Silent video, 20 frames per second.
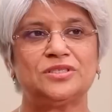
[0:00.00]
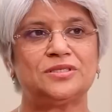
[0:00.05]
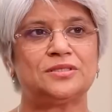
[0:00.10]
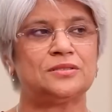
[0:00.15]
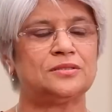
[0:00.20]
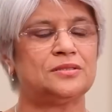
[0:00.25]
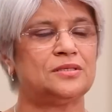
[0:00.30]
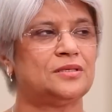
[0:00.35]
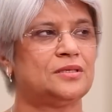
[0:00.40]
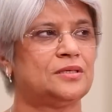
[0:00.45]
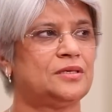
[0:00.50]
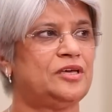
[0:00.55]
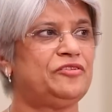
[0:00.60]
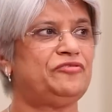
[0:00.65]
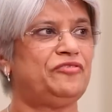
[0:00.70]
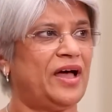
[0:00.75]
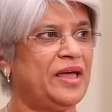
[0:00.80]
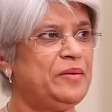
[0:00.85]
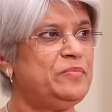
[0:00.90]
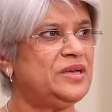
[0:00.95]
was,
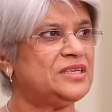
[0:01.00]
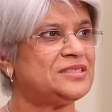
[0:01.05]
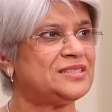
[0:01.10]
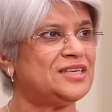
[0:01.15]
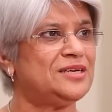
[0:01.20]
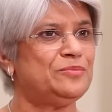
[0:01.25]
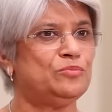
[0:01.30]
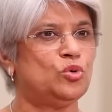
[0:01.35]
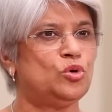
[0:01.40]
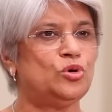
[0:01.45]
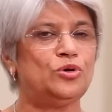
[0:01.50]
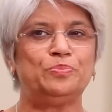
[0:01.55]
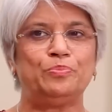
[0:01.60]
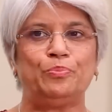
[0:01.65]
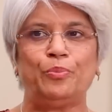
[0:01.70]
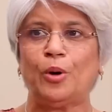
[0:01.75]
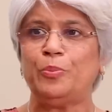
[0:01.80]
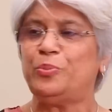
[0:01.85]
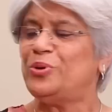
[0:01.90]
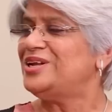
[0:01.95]
if I may say,
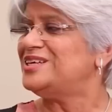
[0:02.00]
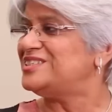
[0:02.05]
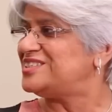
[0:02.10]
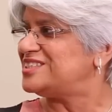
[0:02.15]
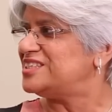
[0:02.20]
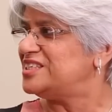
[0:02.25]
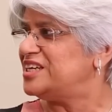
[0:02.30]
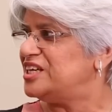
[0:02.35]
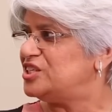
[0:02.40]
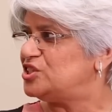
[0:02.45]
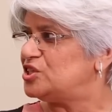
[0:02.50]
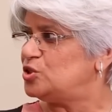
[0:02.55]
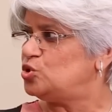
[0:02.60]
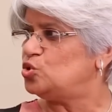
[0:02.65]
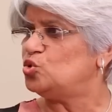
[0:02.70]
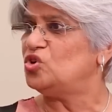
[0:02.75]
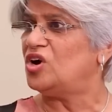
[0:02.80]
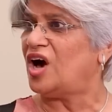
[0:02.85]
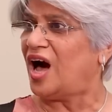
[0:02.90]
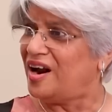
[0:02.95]
more populist in
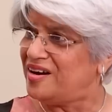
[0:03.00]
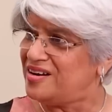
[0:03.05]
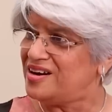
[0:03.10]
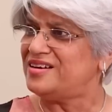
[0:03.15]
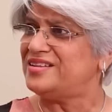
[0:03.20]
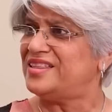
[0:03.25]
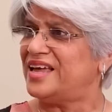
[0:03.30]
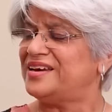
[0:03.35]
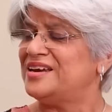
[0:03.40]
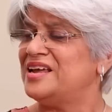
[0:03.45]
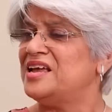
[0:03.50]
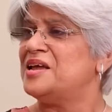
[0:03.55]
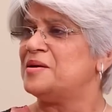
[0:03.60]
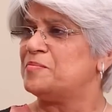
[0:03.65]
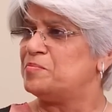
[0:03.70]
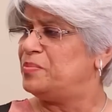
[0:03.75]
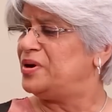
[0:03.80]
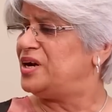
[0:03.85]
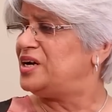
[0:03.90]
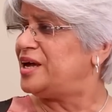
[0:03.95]
nature, to garner that,
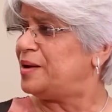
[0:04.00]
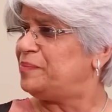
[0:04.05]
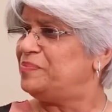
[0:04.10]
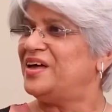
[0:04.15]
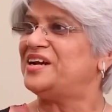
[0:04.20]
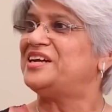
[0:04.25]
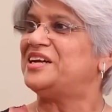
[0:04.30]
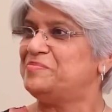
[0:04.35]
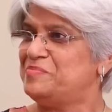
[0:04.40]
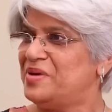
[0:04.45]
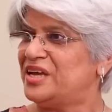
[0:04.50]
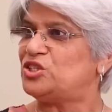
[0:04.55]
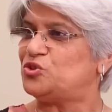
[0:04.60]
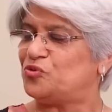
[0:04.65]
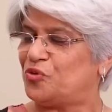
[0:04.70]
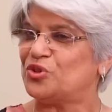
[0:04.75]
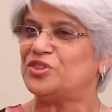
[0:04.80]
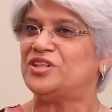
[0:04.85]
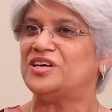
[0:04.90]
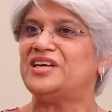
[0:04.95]
build up that
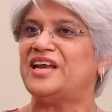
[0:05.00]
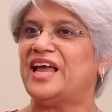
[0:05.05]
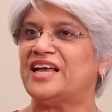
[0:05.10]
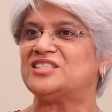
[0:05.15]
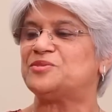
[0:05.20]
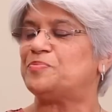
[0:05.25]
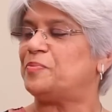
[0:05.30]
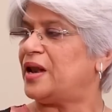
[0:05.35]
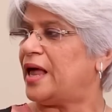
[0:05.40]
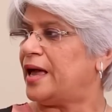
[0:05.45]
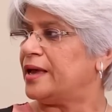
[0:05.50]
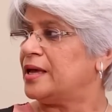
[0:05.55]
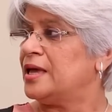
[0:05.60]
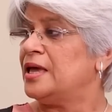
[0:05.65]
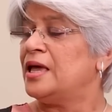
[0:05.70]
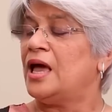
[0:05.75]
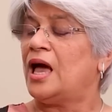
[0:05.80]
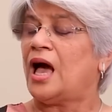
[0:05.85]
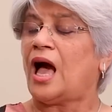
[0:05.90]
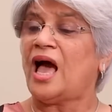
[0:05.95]
image for the next plan.
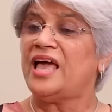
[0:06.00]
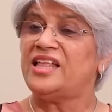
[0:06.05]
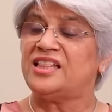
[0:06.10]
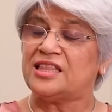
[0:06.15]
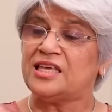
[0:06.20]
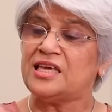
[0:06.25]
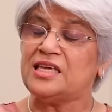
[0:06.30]
I